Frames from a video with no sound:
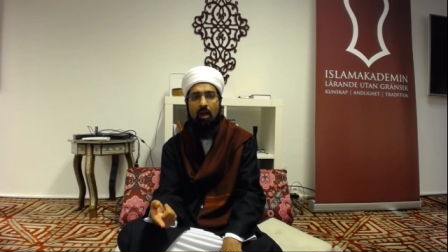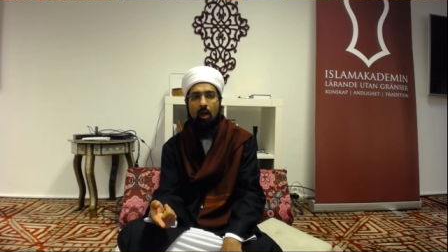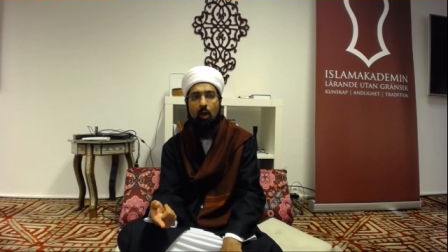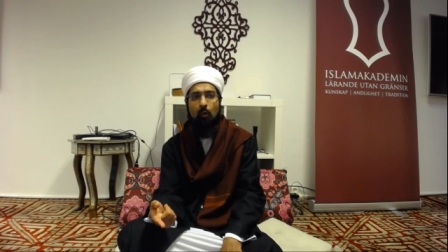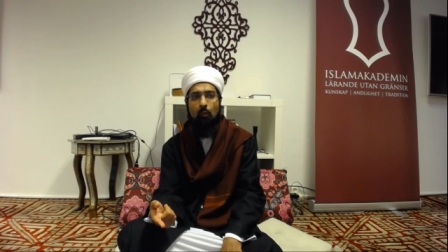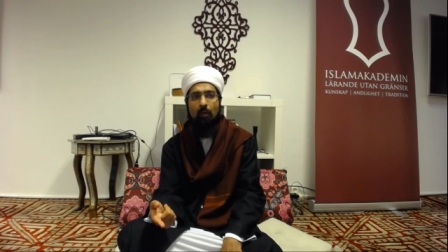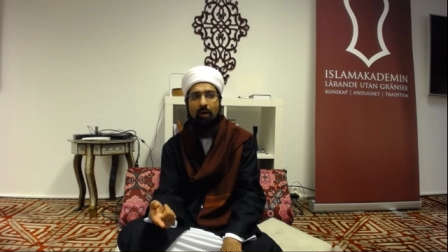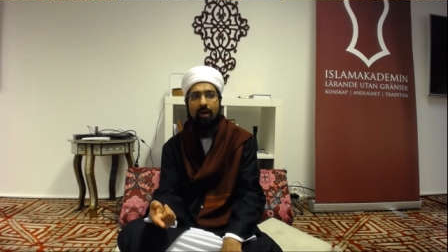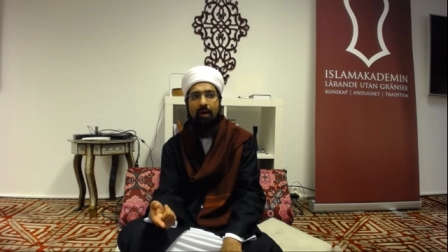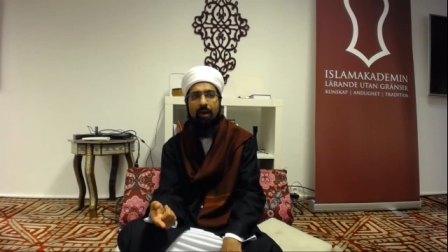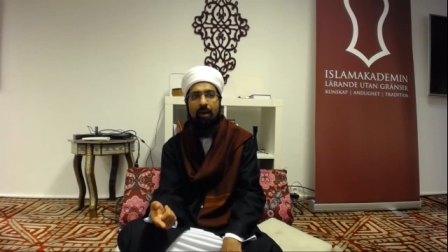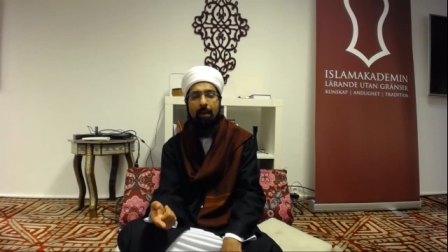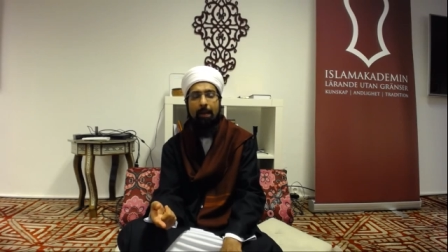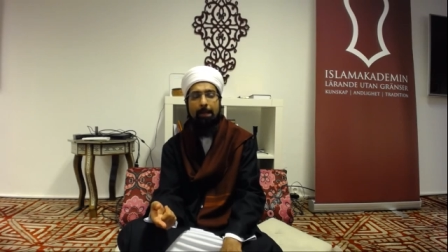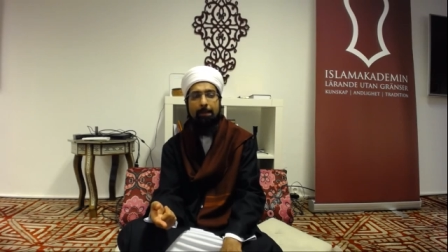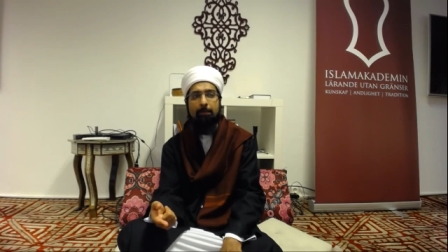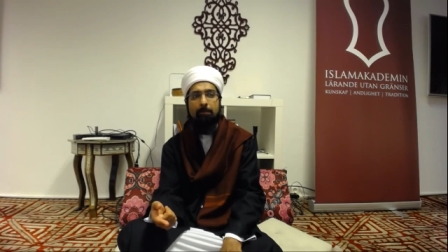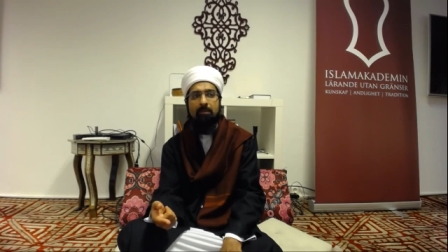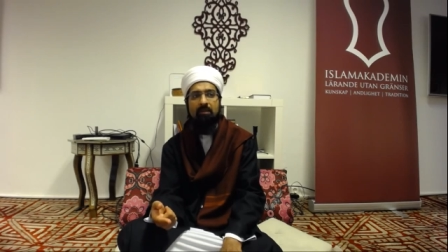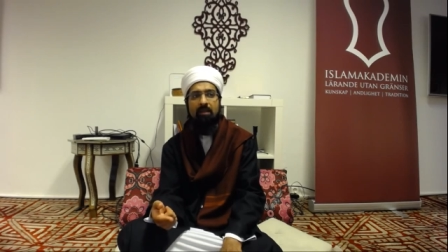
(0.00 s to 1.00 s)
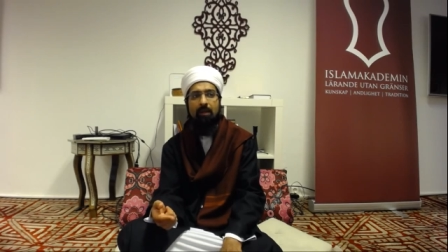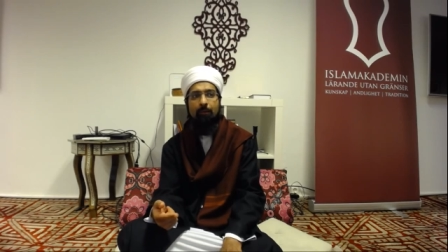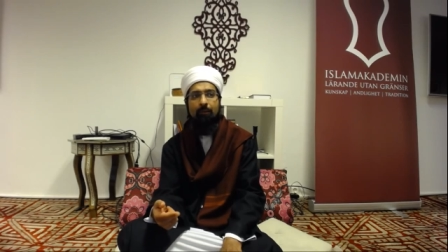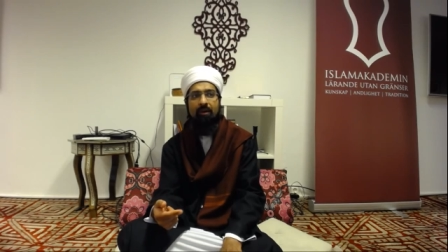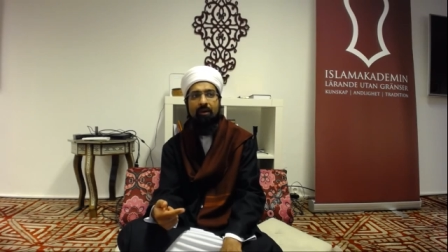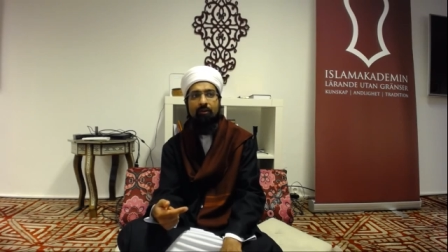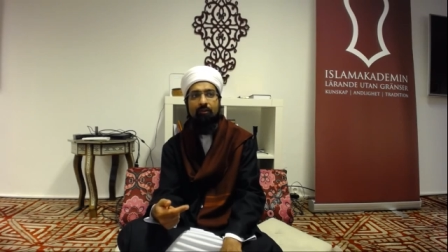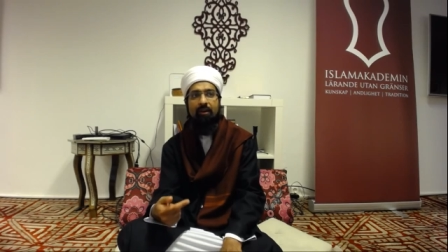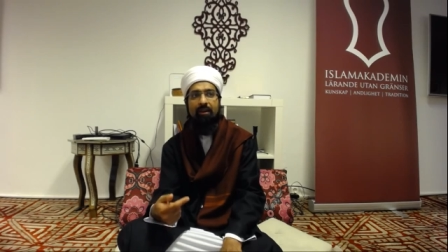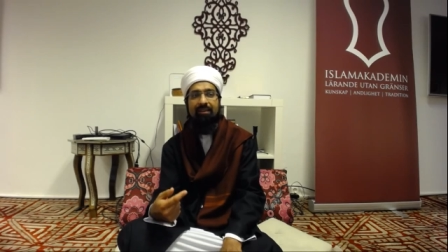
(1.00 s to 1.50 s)
where there were
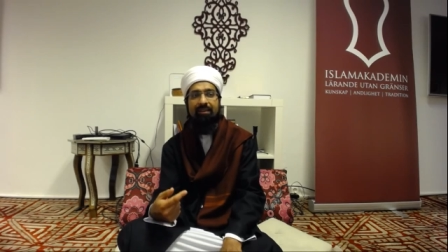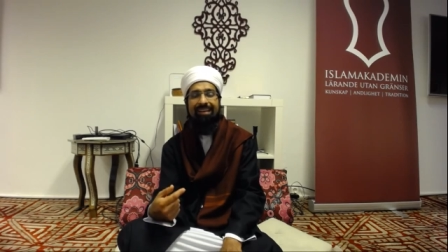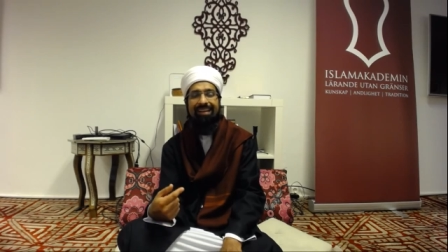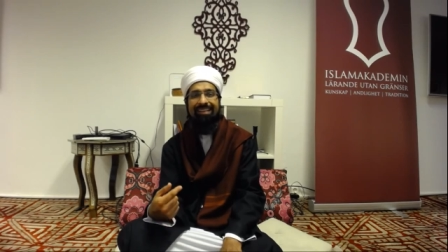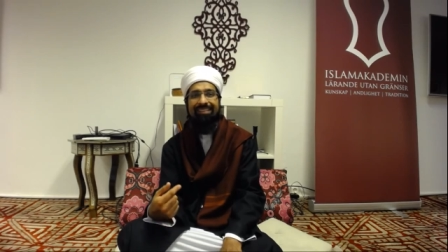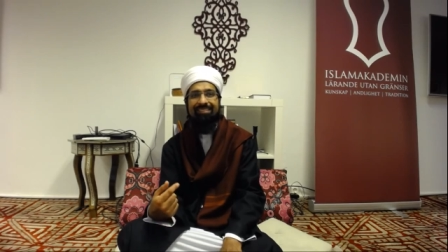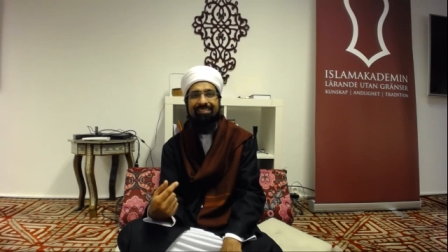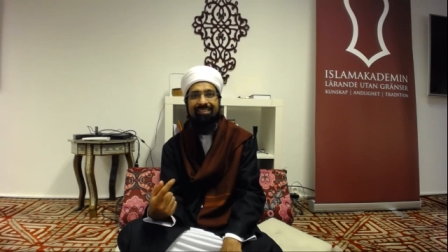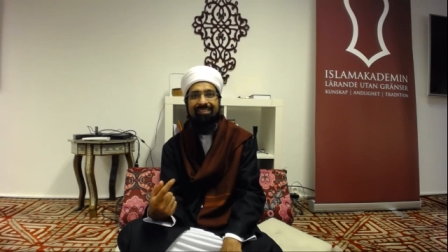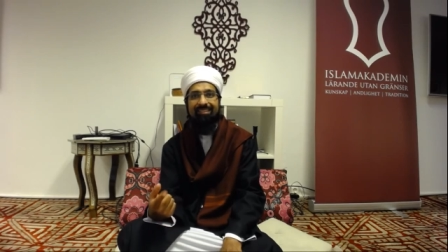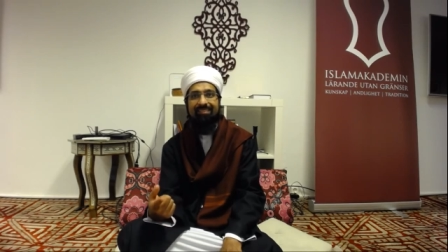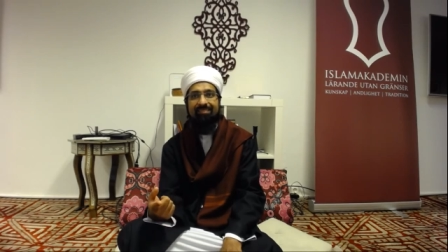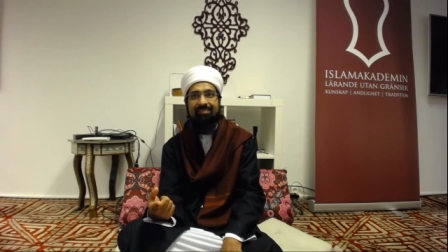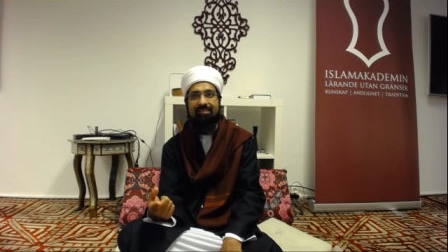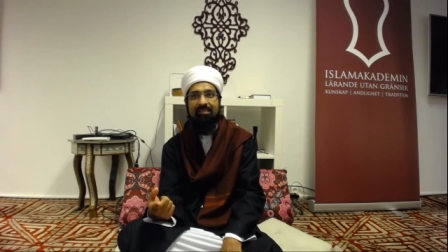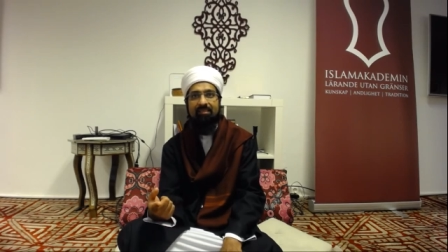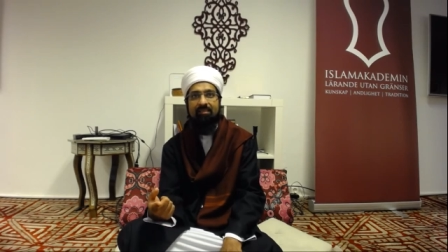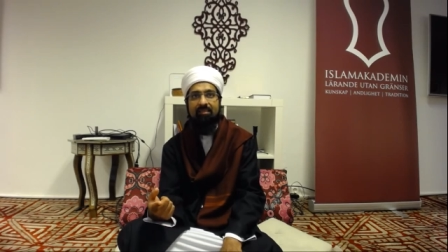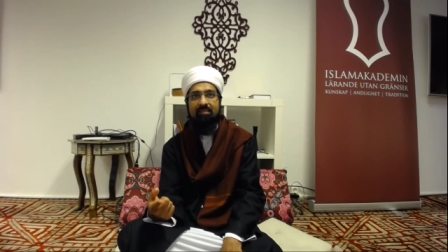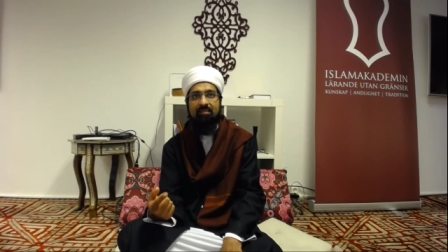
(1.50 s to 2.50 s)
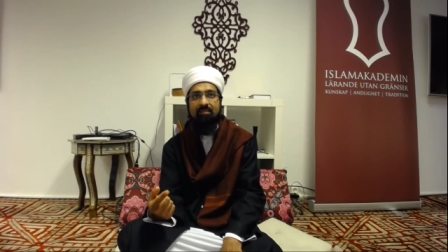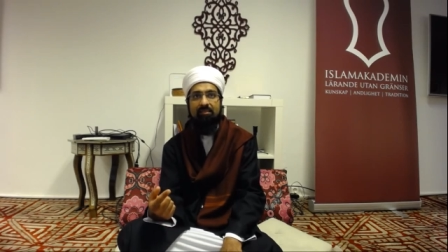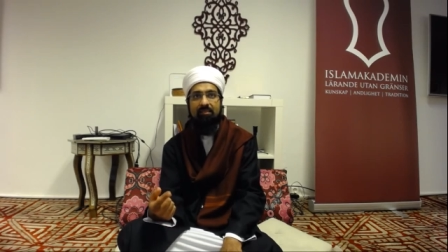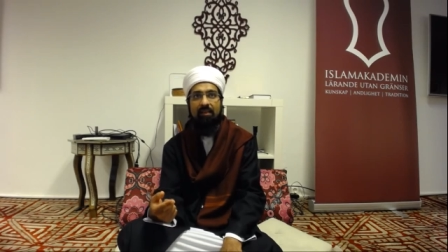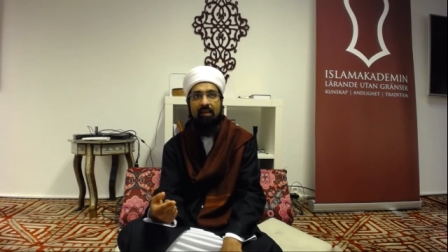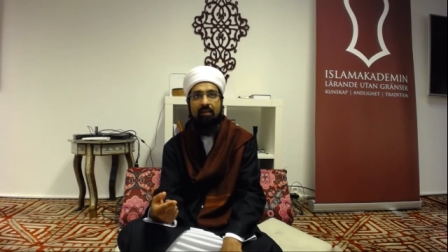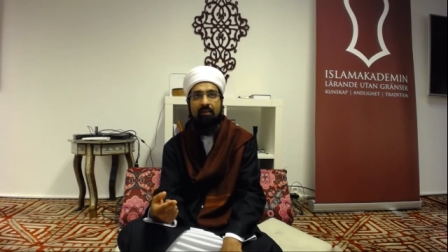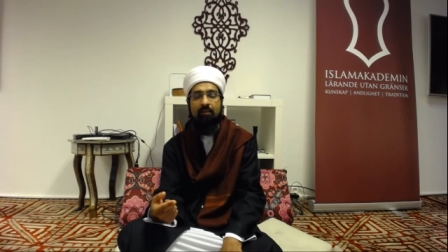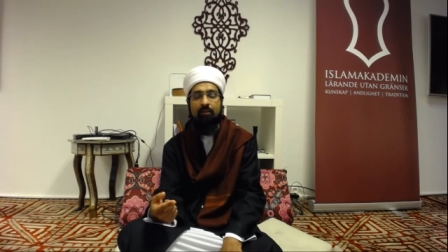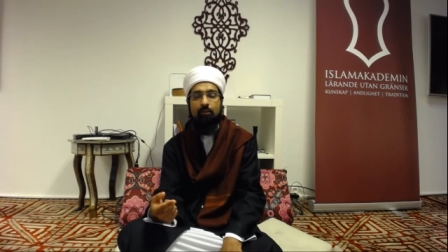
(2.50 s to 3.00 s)
great injustices
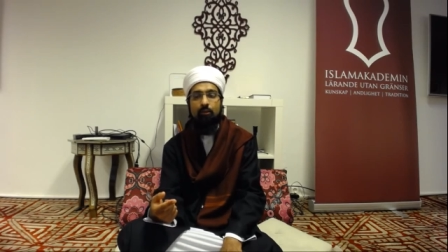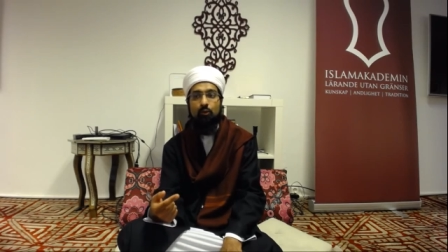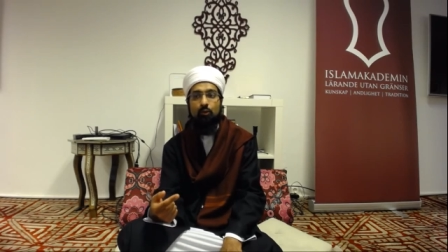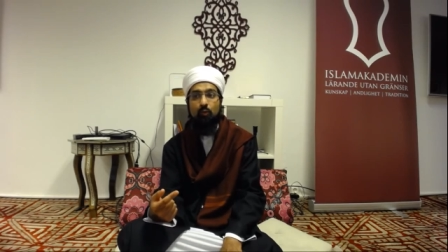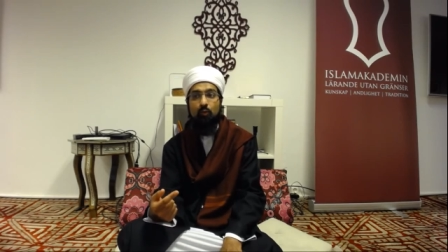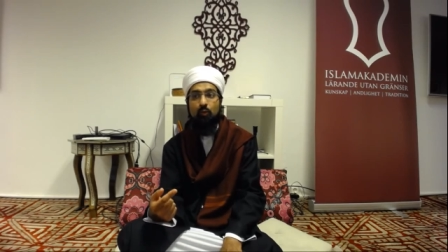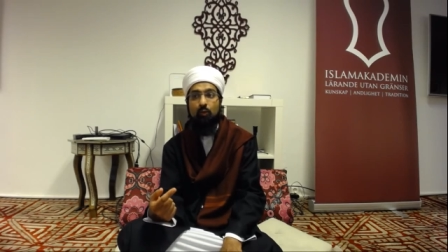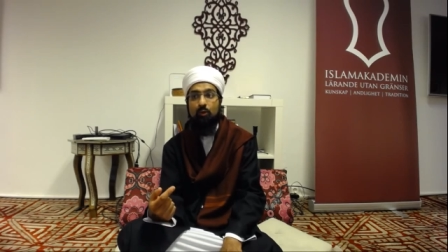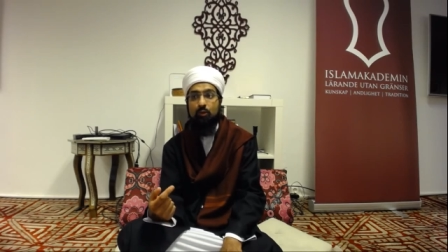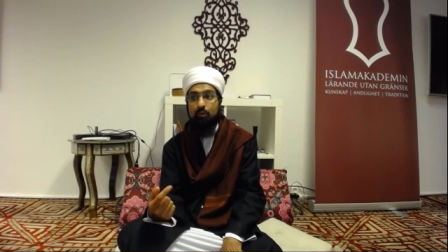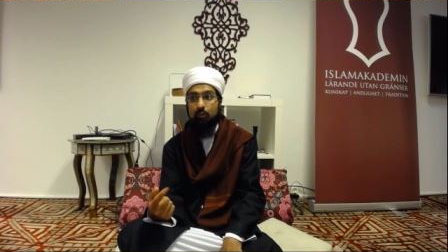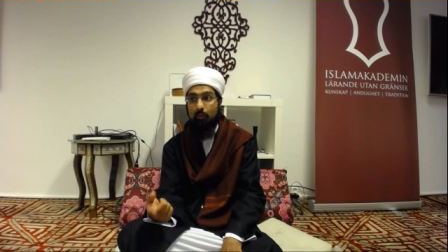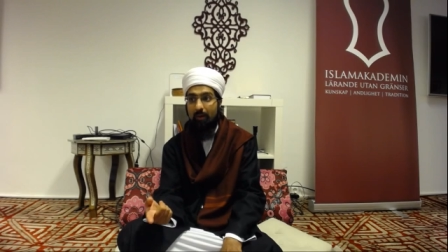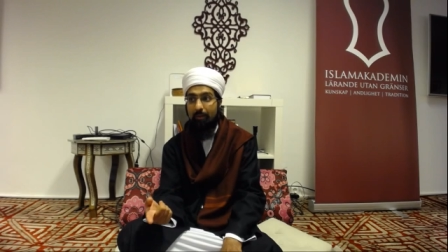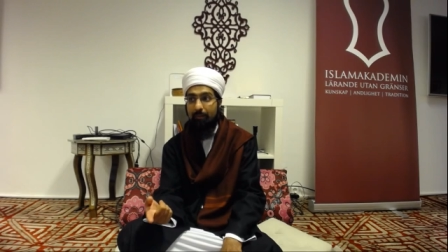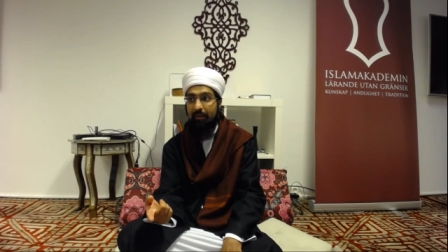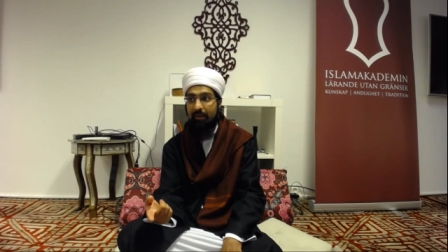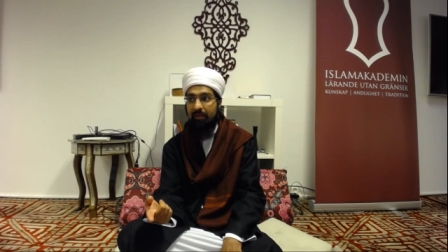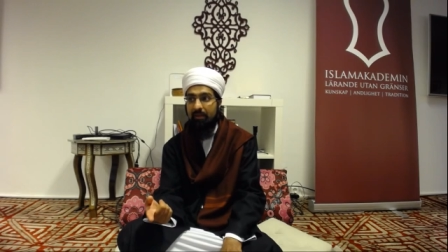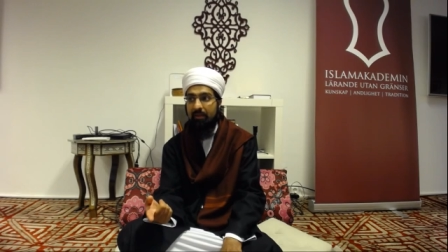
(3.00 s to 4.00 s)
done towards women